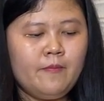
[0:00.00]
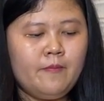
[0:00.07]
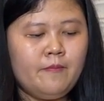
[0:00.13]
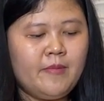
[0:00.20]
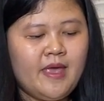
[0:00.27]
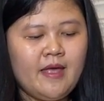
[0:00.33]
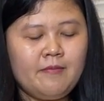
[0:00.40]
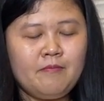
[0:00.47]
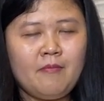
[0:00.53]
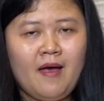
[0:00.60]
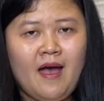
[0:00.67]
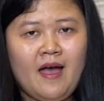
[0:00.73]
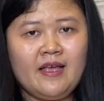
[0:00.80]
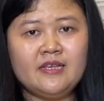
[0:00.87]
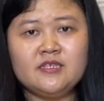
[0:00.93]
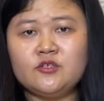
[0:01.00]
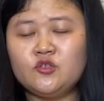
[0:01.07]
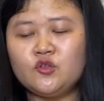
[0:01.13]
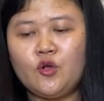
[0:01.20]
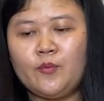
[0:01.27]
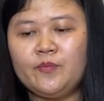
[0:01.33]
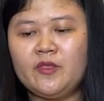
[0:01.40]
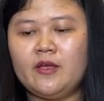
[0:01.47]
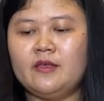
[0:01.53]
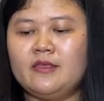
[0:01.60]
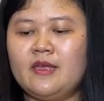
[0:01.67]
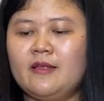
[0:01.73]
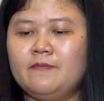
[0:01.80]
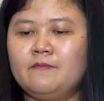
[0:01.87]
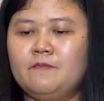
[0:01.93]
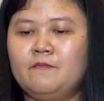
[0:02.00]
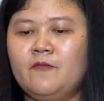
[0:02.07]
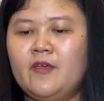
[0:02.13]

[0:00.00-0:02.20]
Myanmar is softer than